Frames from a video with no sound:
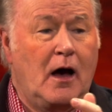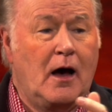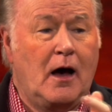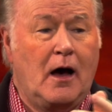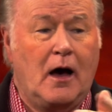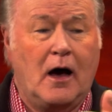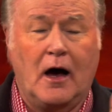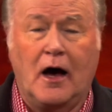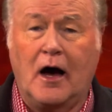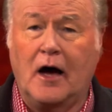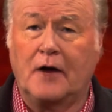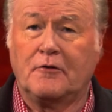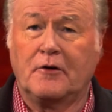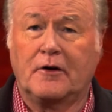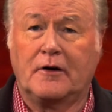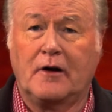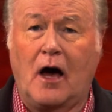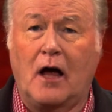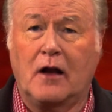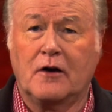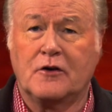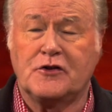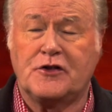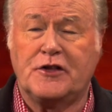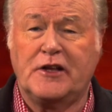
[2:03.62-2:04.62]
uh,
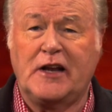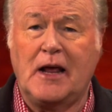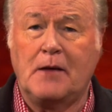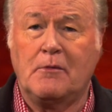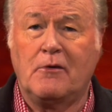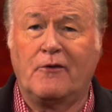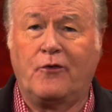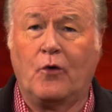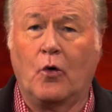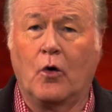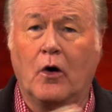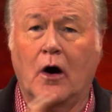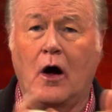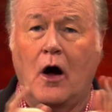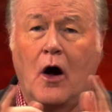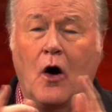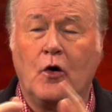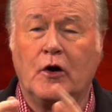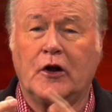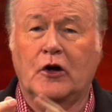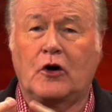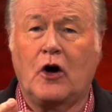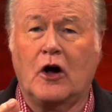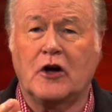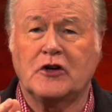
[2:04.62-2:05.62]
$100 the day before
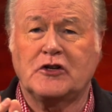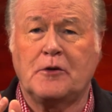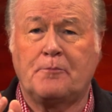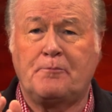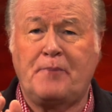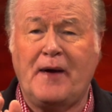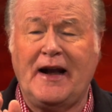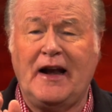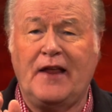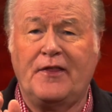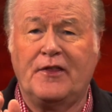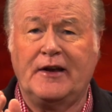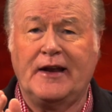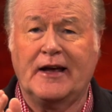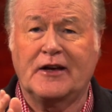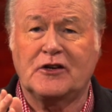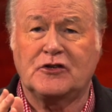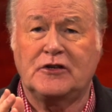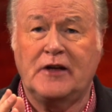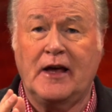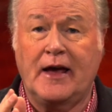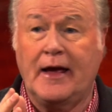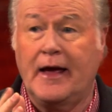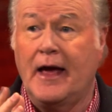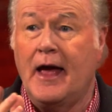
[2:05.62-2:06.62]
only cost a penny the
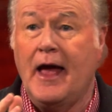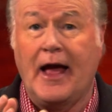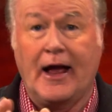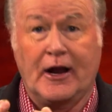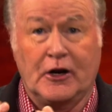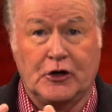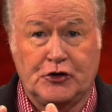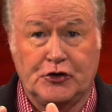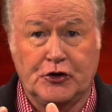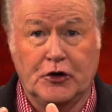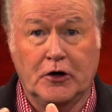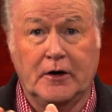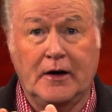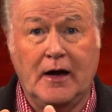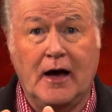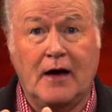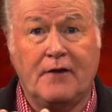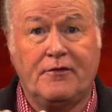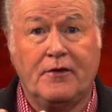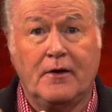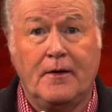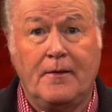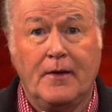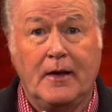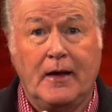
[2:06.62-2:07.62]
next day. And sure
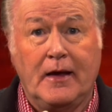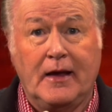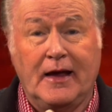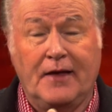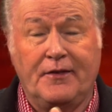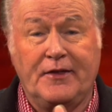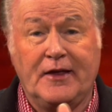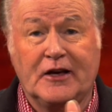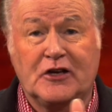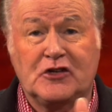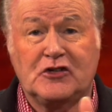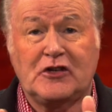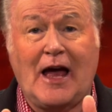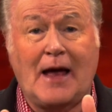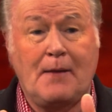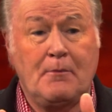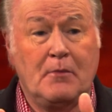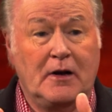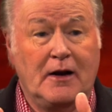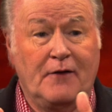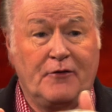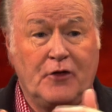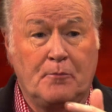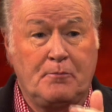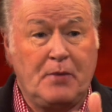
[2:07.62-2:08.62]
enough, in the
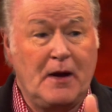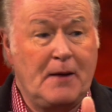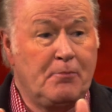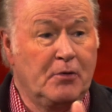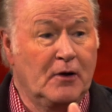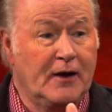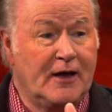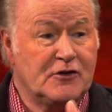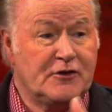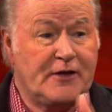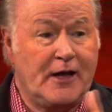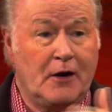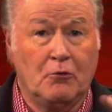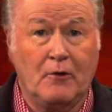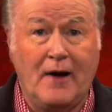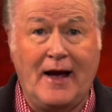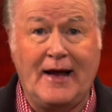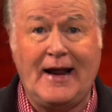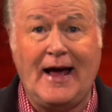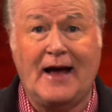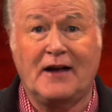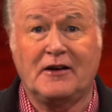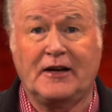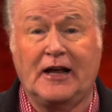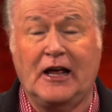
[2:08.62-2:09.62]
excitement of the people as they
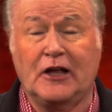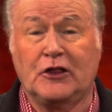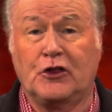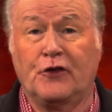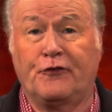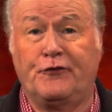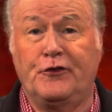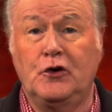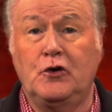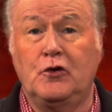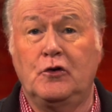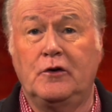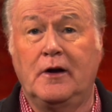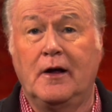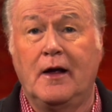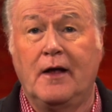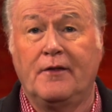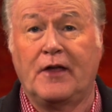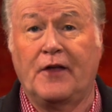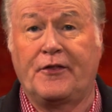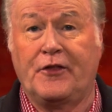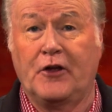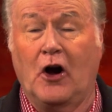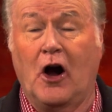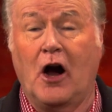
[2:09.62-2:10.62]
ran out to get the food
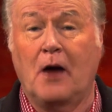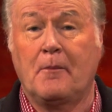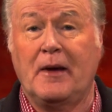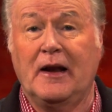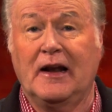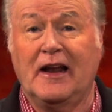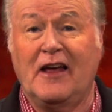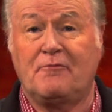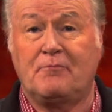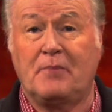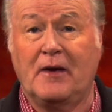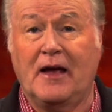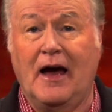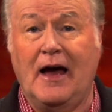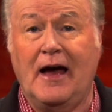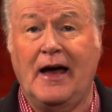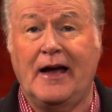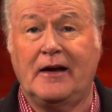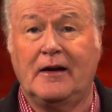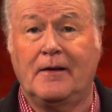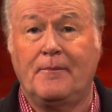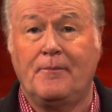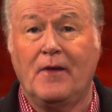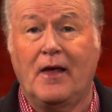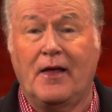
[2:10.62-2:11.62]
that the army left
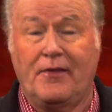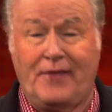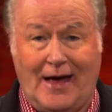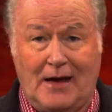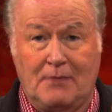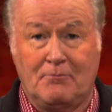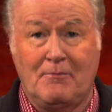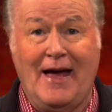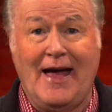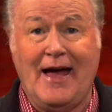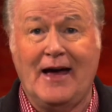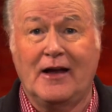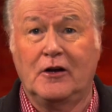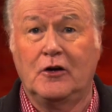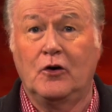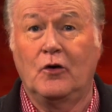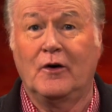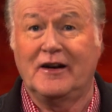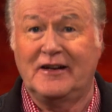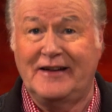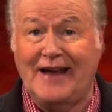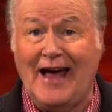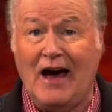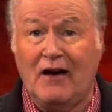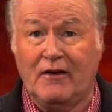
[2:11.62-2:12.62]
behind, that man who
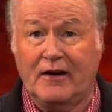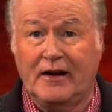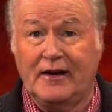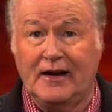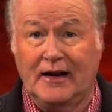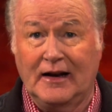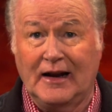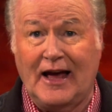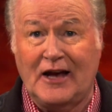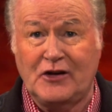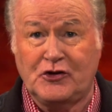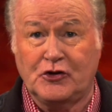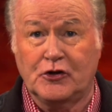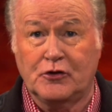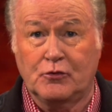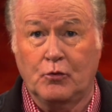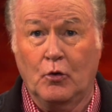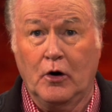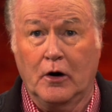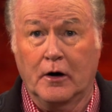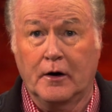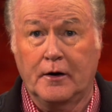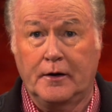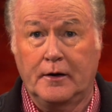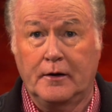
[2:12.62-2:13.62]
had doubted Elisha's
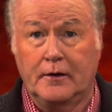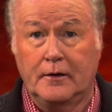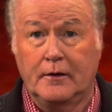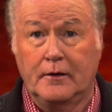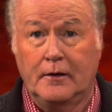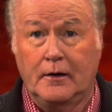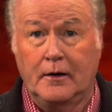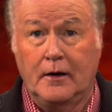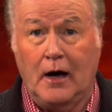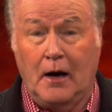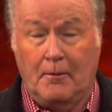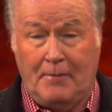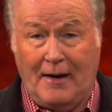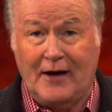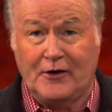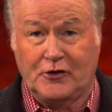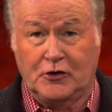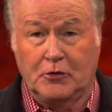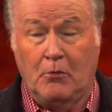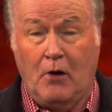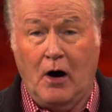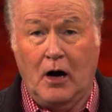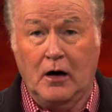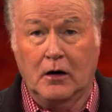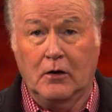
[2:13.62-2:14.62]
word about
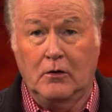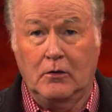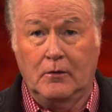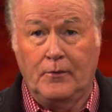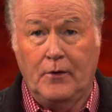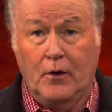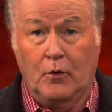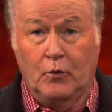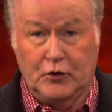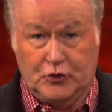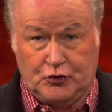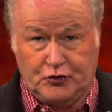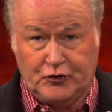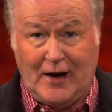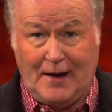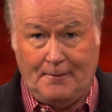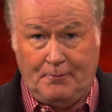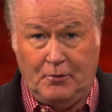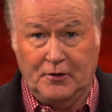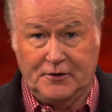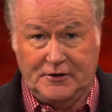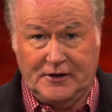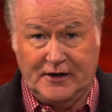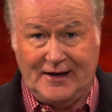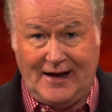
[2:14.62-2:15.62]
tomorrow was
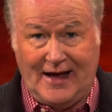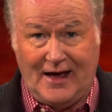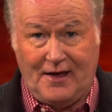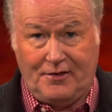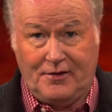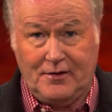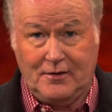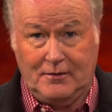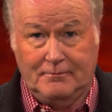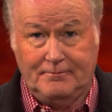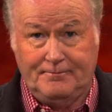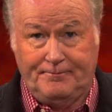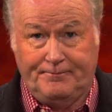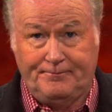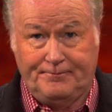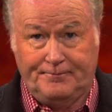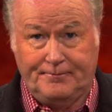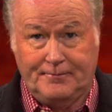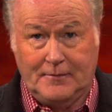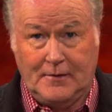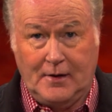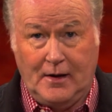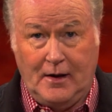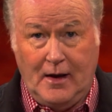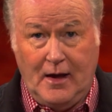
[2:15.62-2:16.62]
trampled to death.
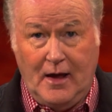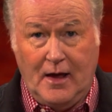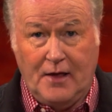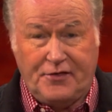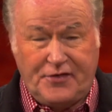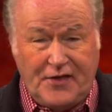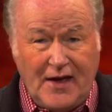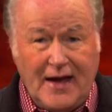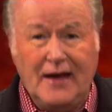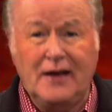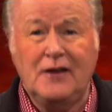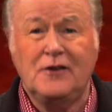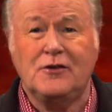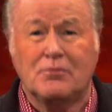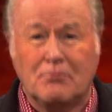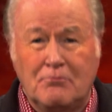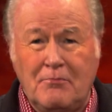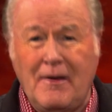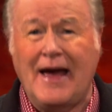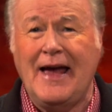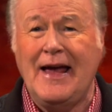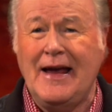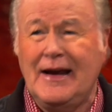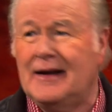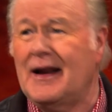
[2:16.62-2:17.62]
Things
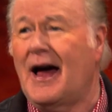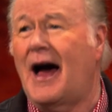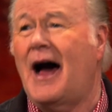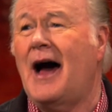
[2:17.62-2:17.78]
may